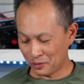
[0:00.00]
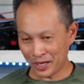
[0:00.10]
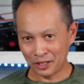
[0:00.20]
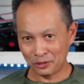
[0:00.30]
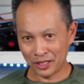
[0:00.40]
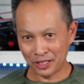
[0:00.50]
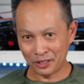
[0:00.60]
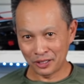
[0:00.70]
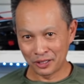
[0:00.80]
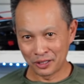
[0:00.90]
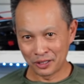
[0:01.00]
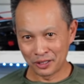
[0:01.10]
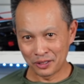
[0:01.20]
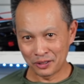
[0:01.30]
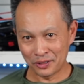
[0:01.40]
wider. Wider. Wider, wider.
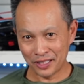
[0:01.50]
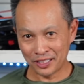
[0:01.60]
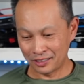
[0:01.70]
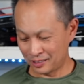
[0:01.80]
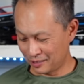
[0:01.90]
Wider.